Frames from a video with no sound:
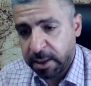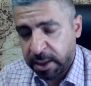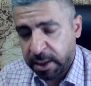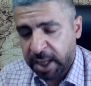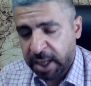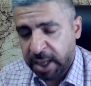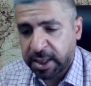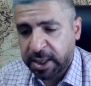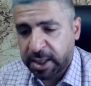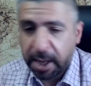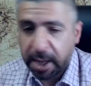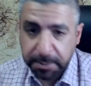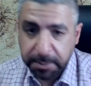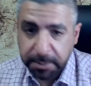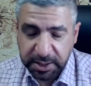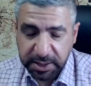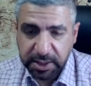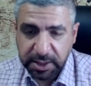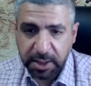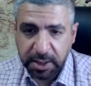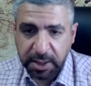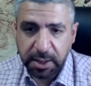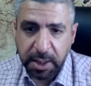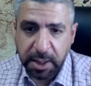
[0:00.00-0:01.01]
that can be
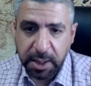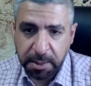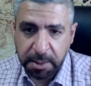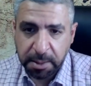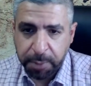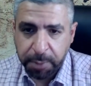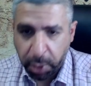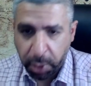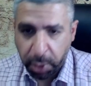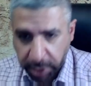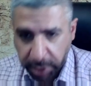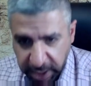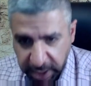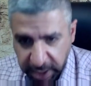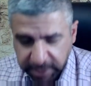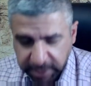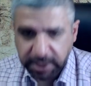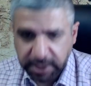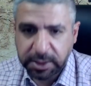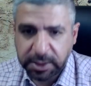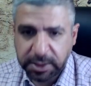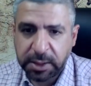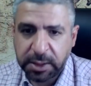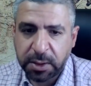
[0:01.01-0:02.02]
seen in
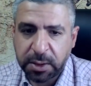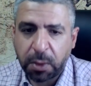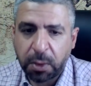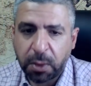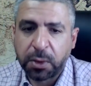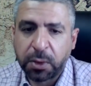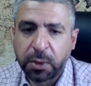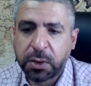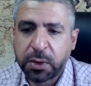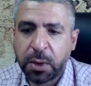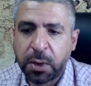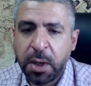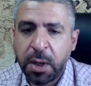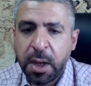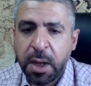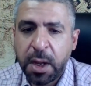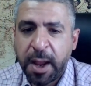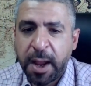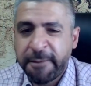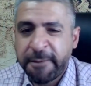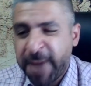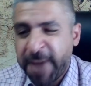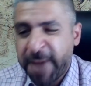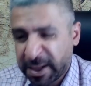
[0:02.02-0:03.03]
bronchiectasis also. In
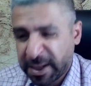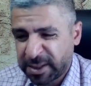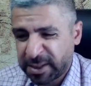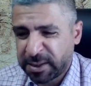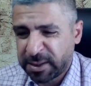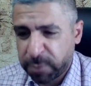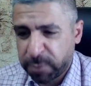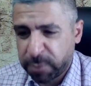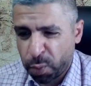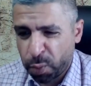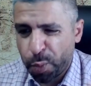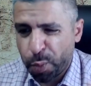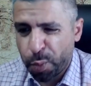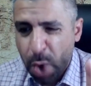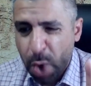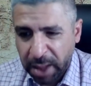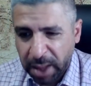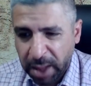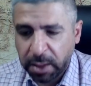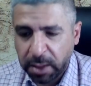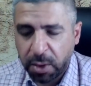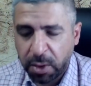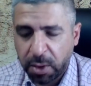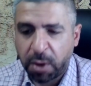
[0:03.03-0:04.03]
fact, it's well
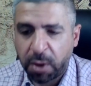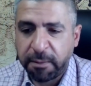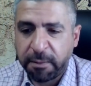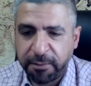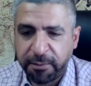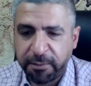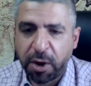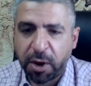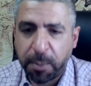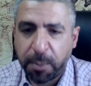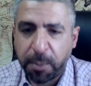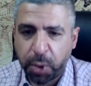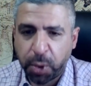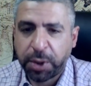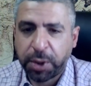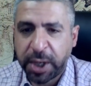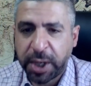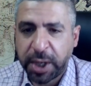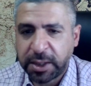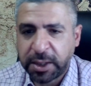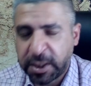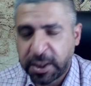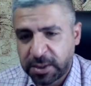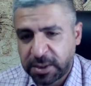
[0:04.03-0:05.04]
known for
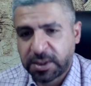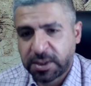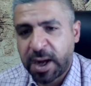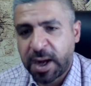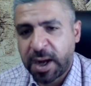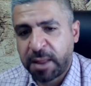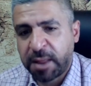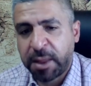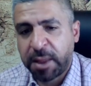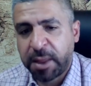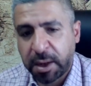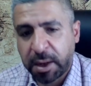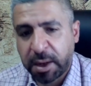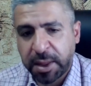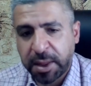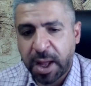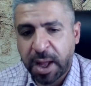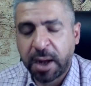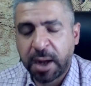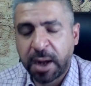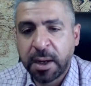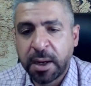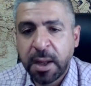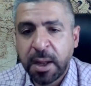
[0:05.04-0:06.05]
bronchiectasis rather than
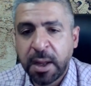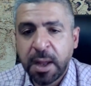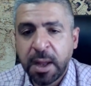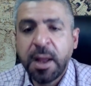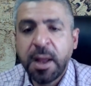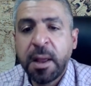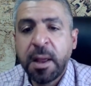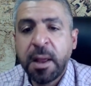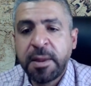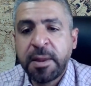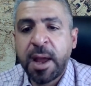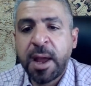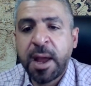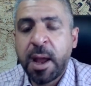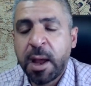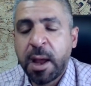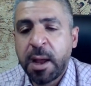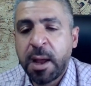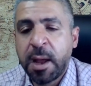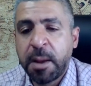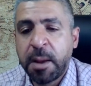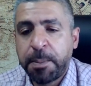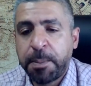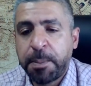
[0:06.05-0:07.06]

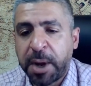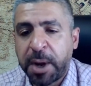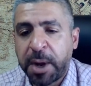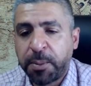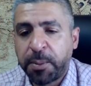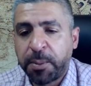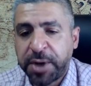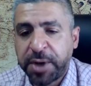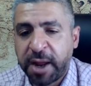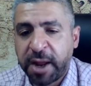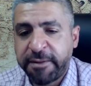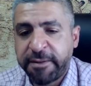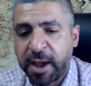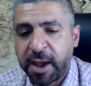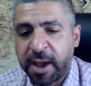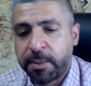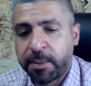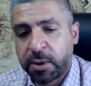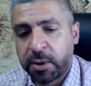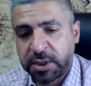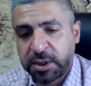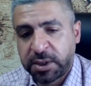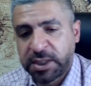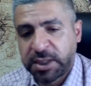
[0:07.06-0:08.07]
the pulmonary
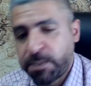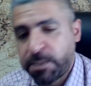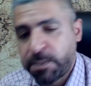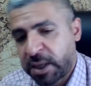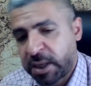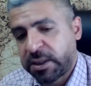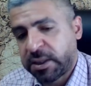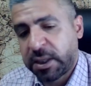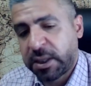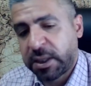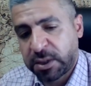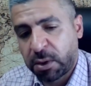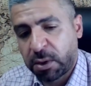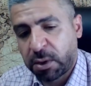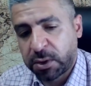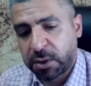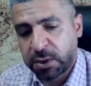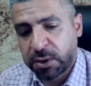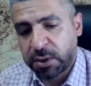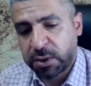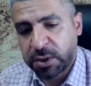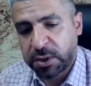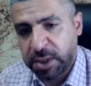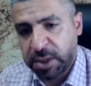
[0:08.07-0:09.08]
fibrosis, but it's also
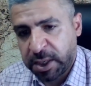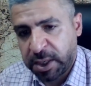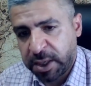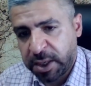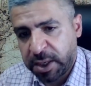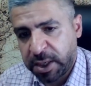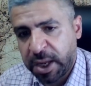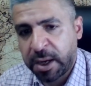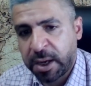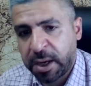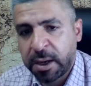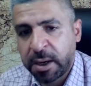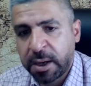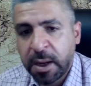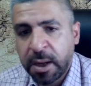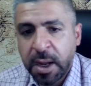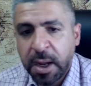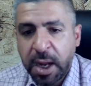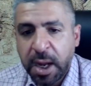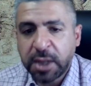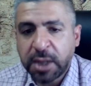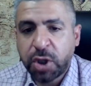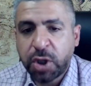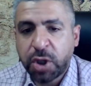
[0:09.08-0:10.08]
seen in
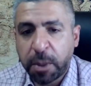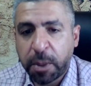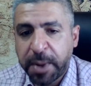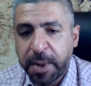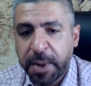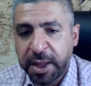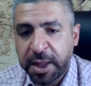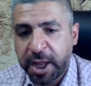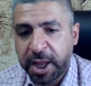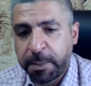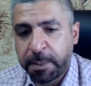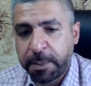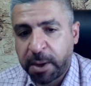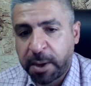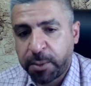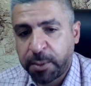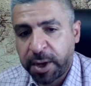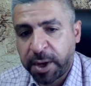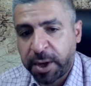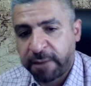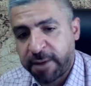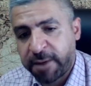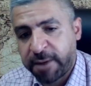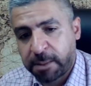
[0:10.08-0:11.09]
idiopathic pulmonary
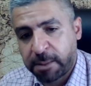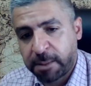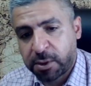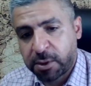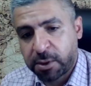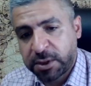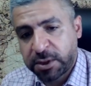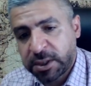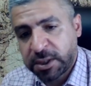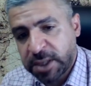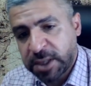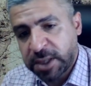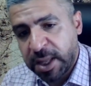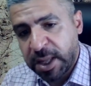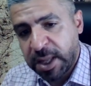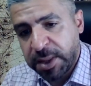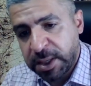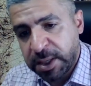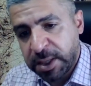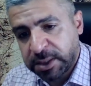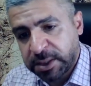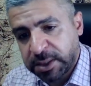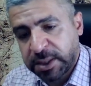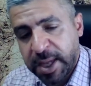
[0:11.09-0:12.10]
fibrosis. And
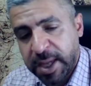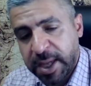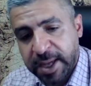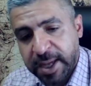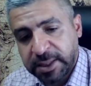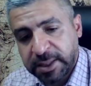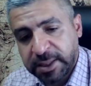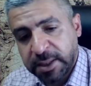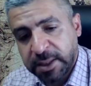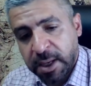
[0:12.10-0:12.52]
this case,